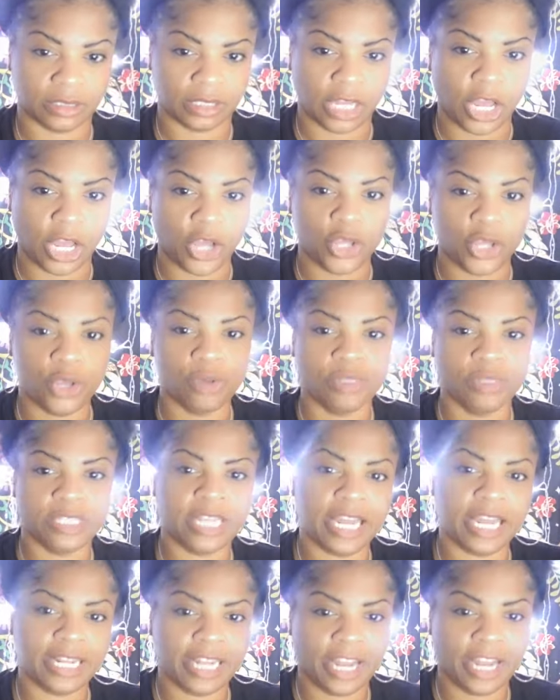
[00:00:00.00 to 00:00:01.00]
You
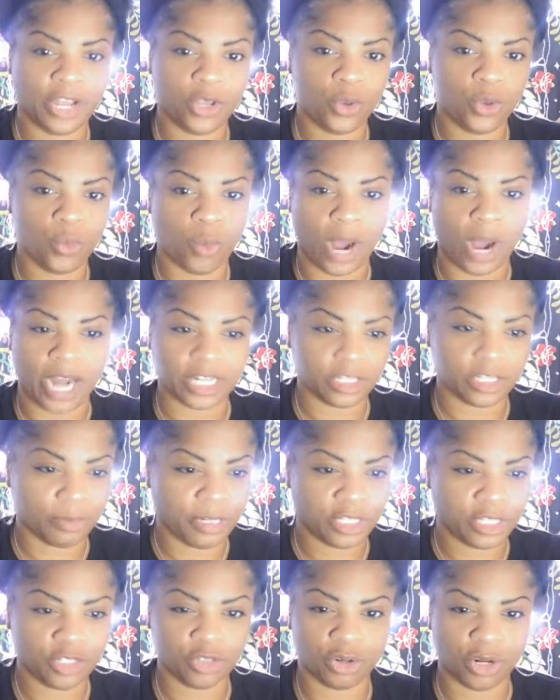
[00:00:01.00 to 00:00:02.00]
sat there and you watched me
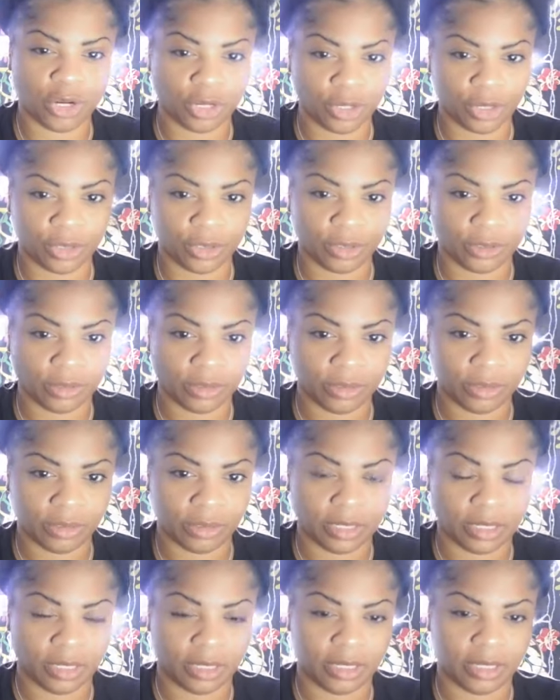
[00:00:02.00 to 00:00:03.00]
struggle
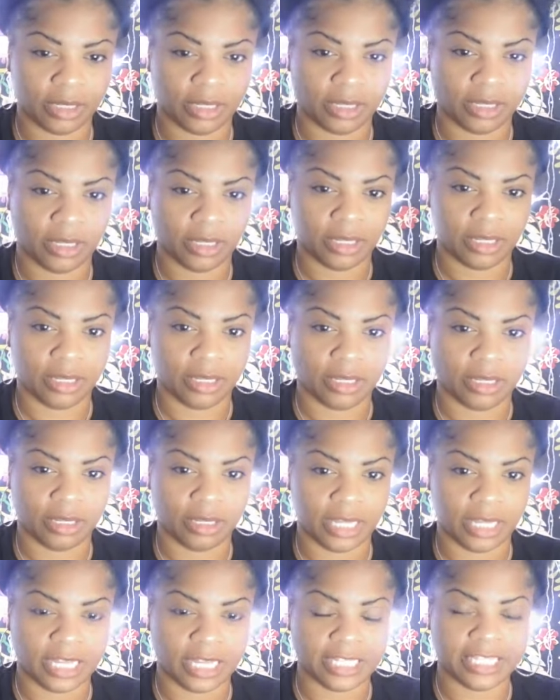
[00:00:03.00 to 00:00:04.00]

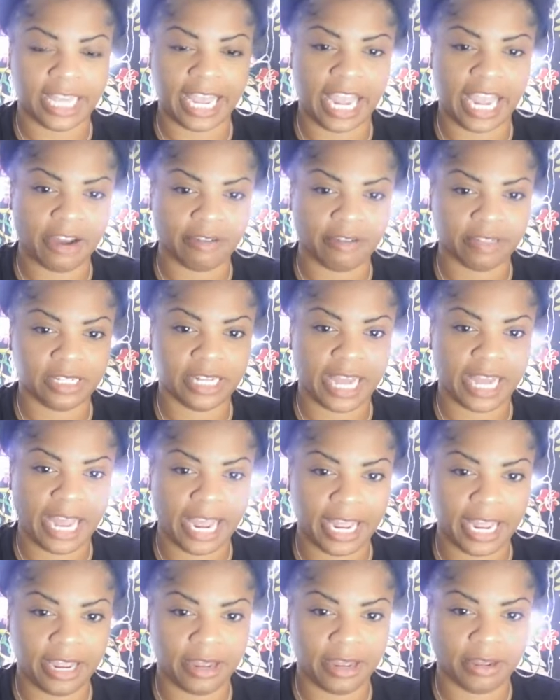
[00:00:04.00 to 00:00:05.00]
day after
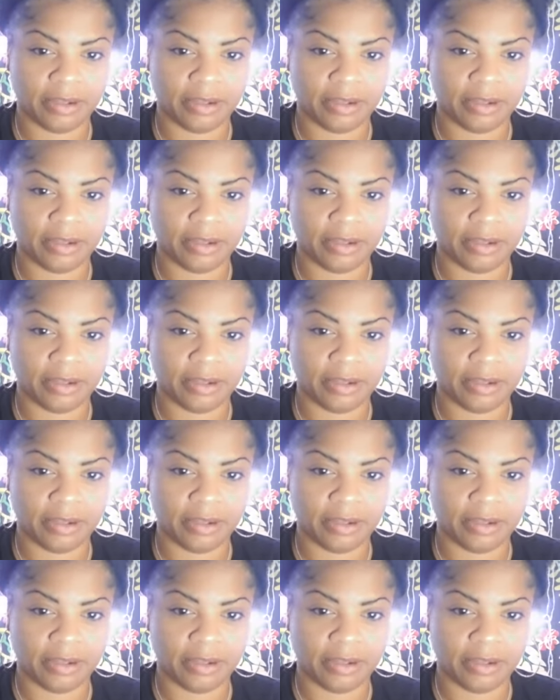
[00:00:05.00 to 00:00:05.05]
day.